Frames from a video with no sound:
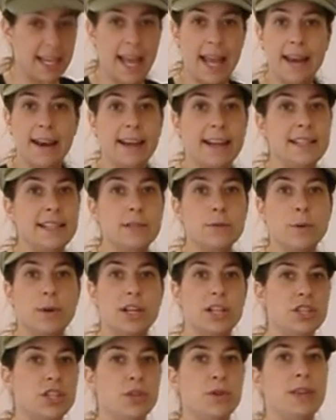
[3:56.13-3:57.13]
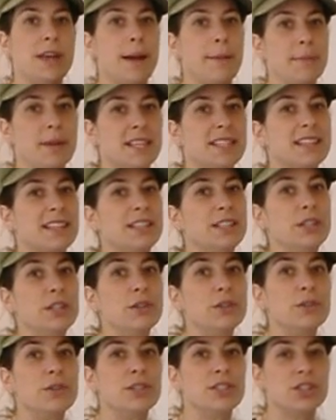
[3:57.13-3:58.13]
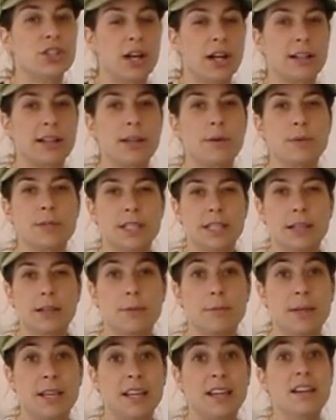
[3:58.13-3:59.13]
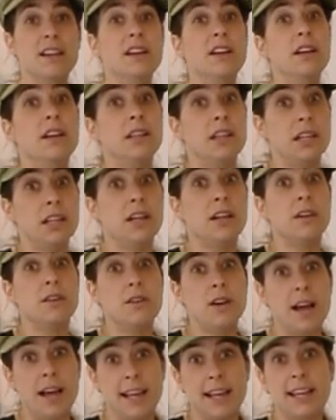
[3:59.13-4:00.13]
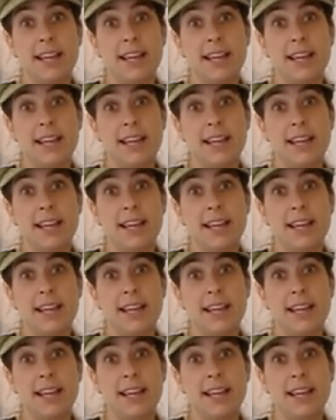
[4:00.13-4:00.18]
And I didn't want to do that because I knew the chocolate was going to be, high in